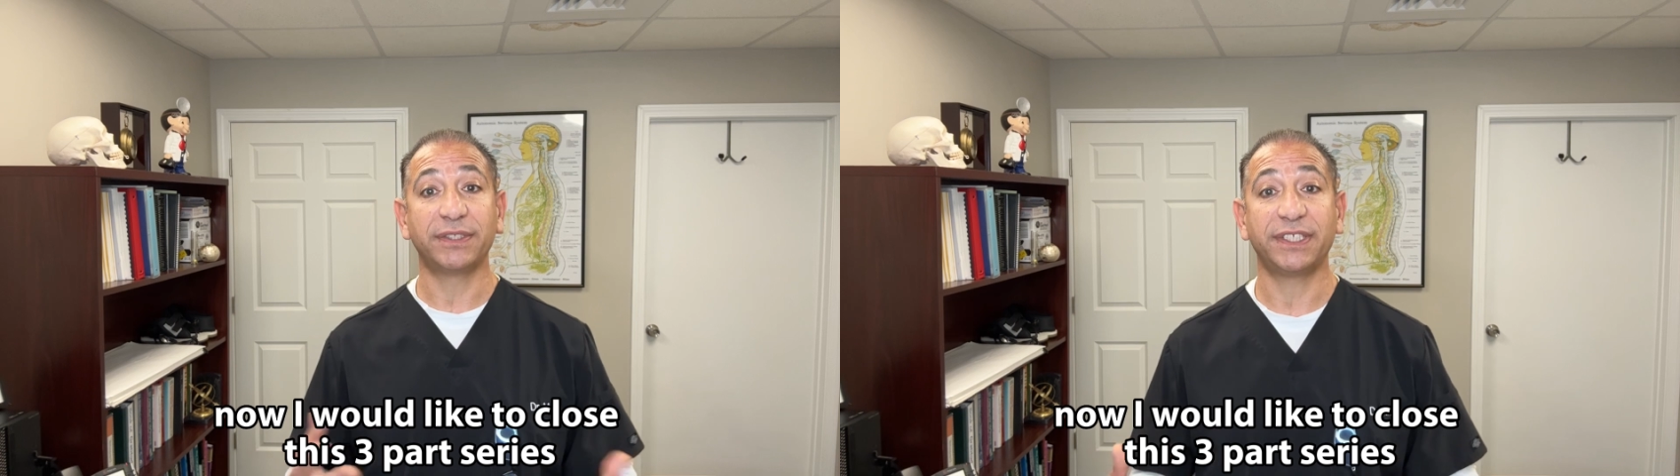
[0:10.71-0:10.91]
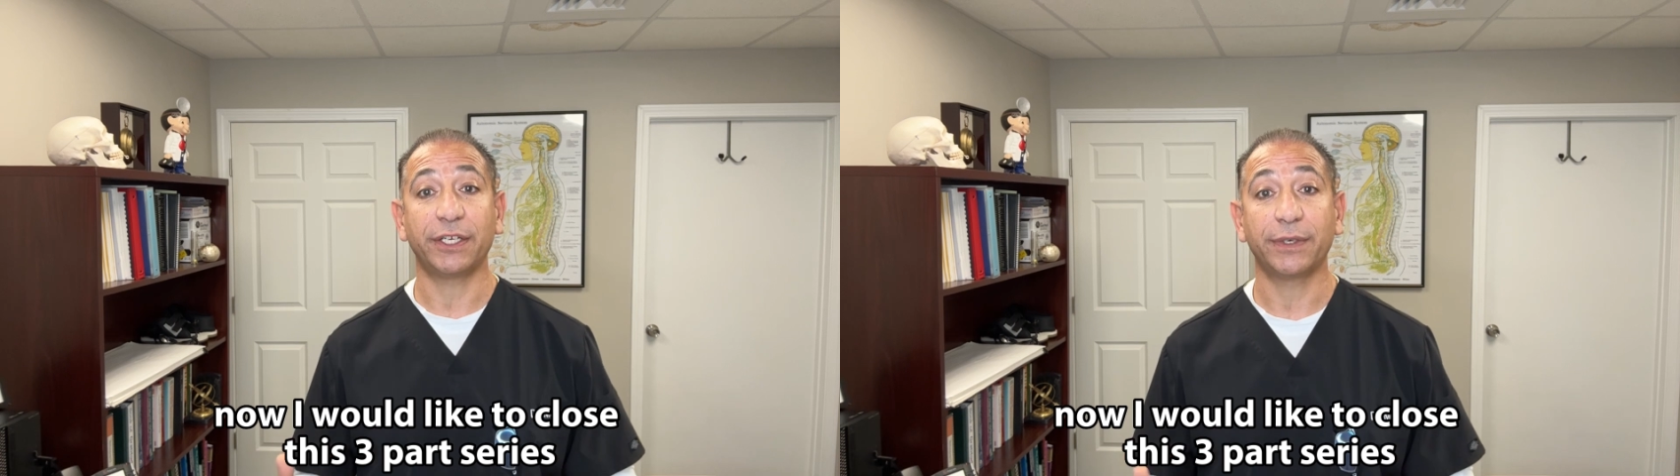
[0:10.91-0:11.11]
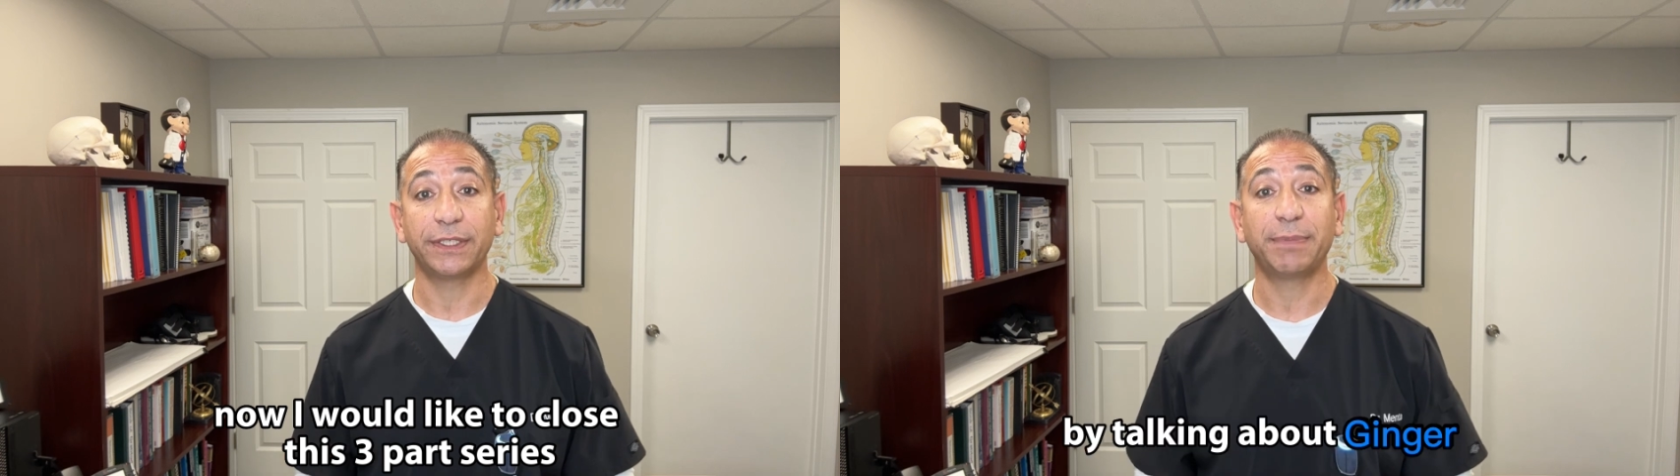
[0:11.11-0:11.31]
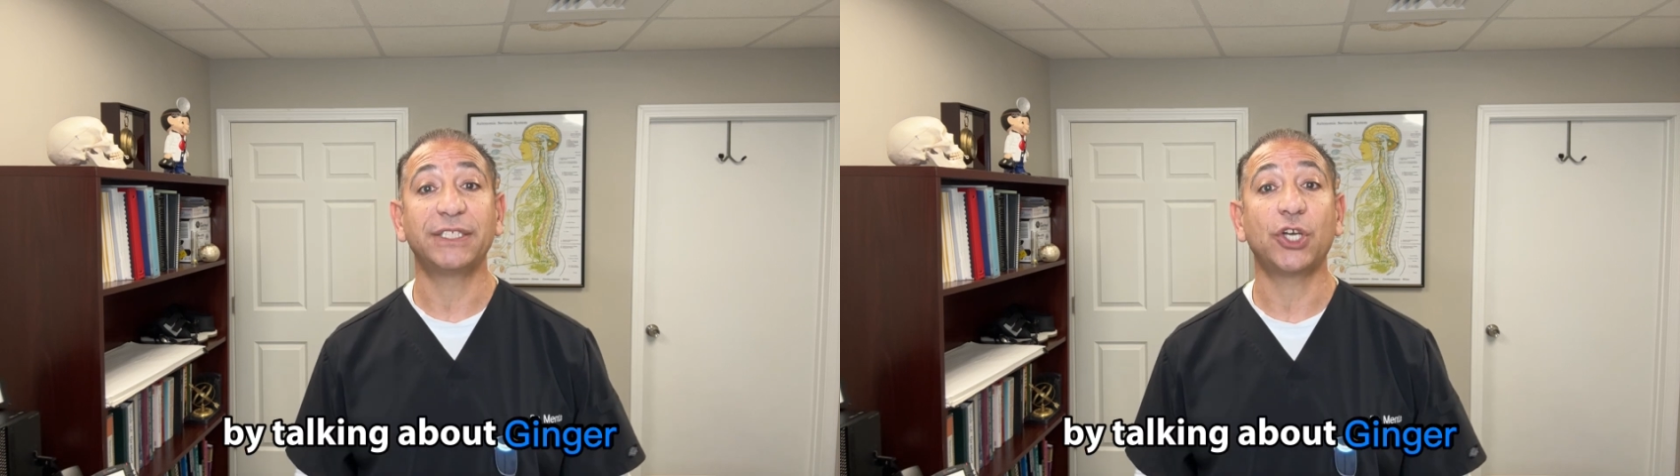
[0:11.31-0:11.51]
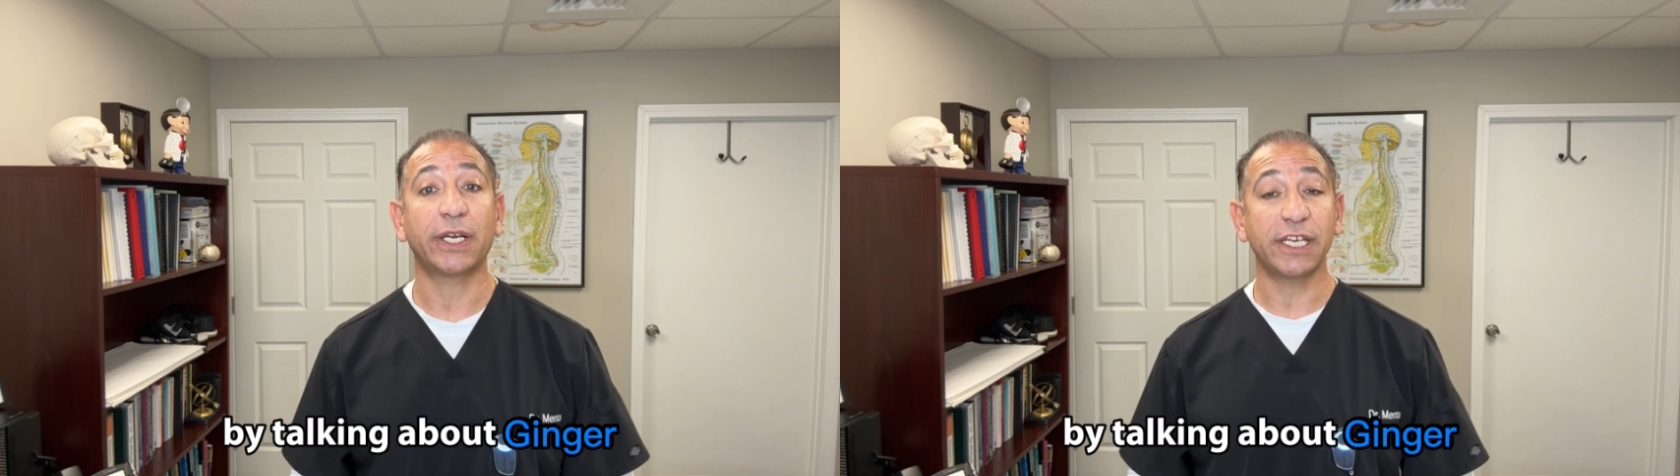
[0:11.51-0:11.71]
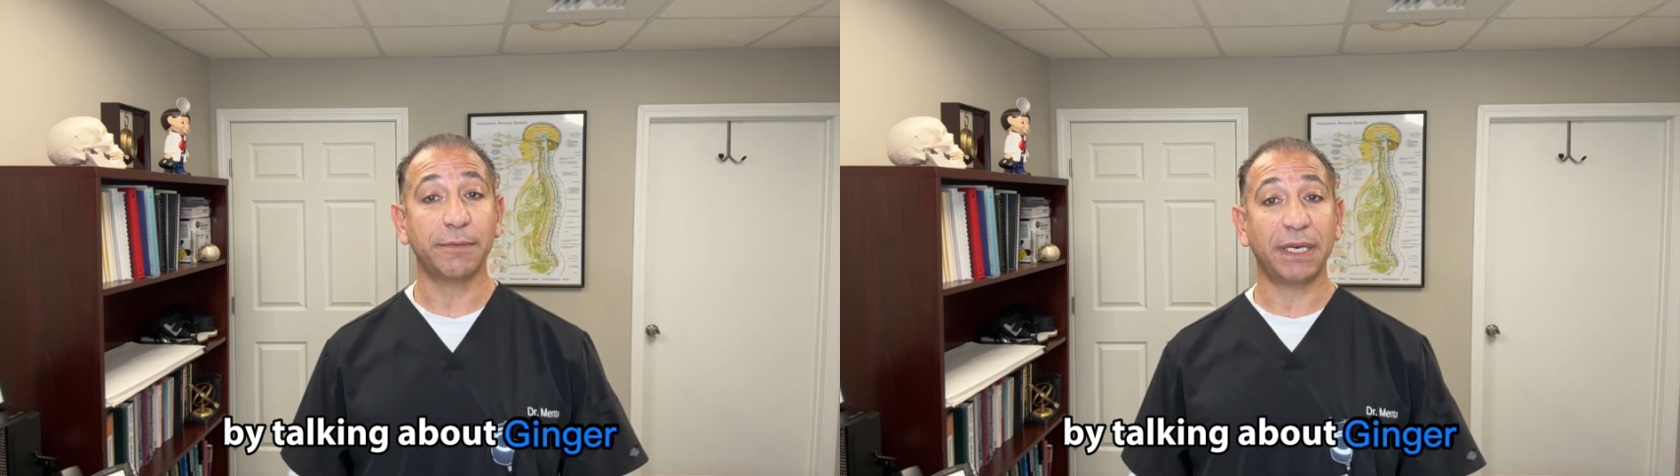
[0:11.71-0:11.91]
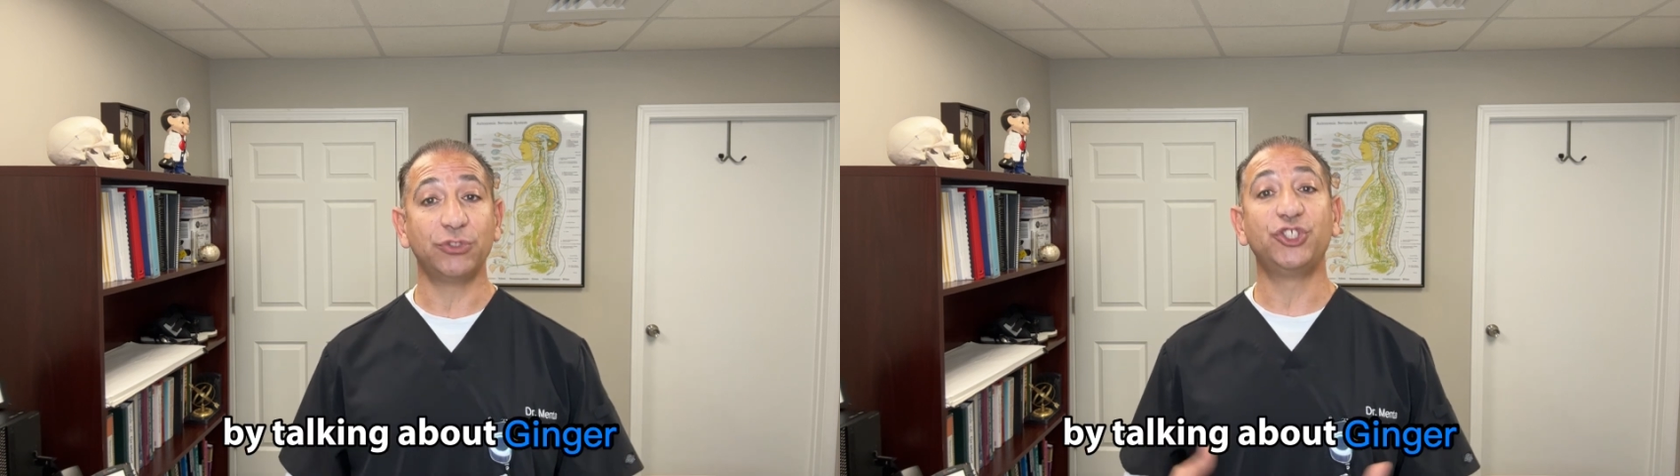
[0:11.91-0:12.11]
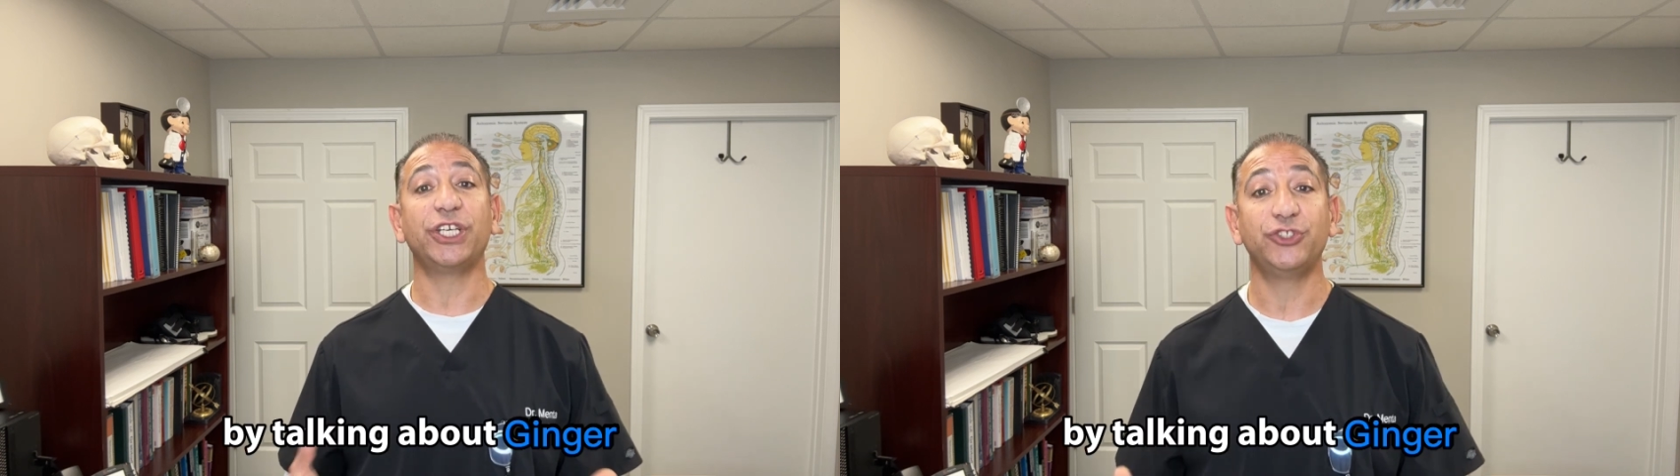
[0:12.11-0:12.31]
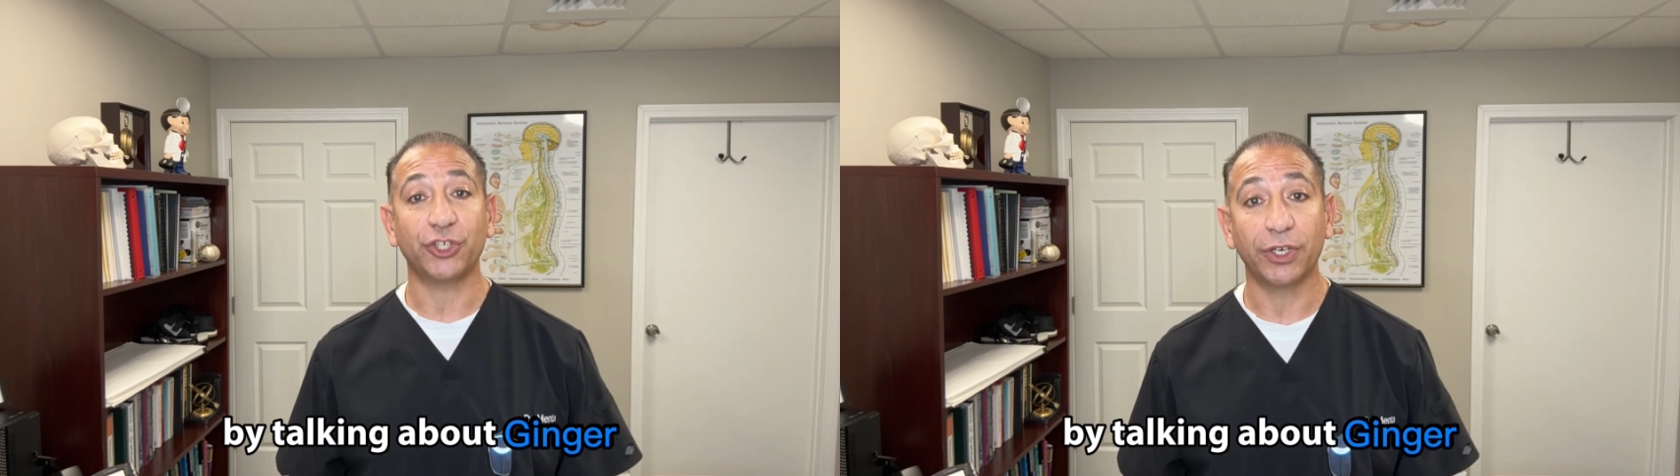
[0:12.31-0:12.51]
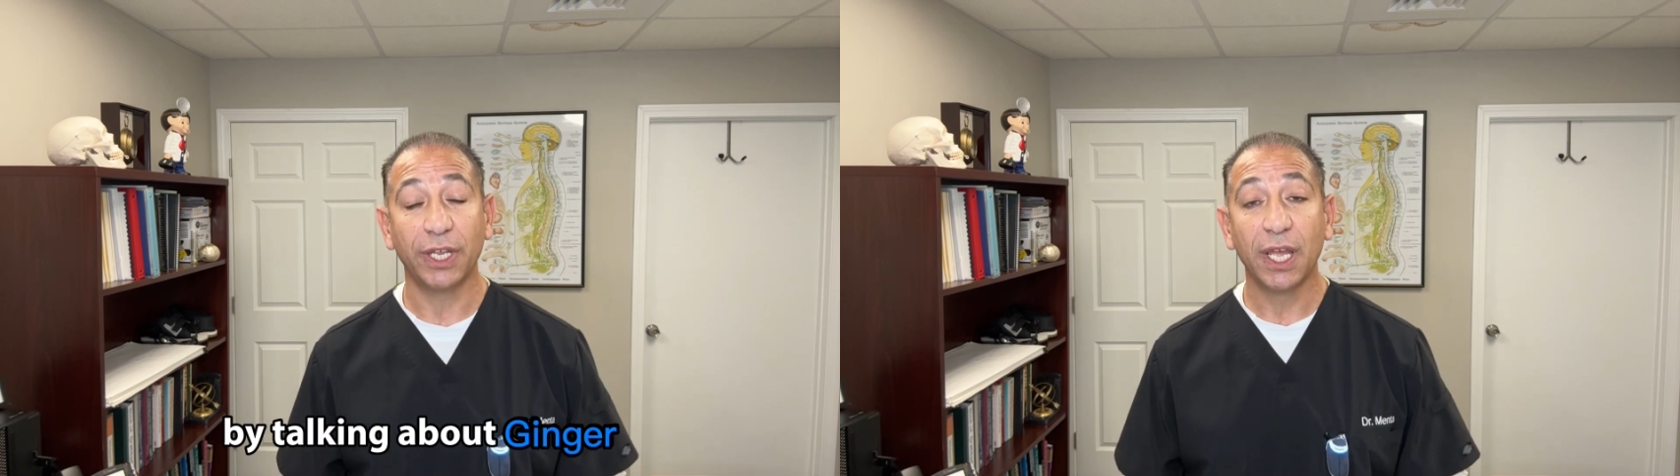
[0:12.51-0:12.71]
series by talking about ginger,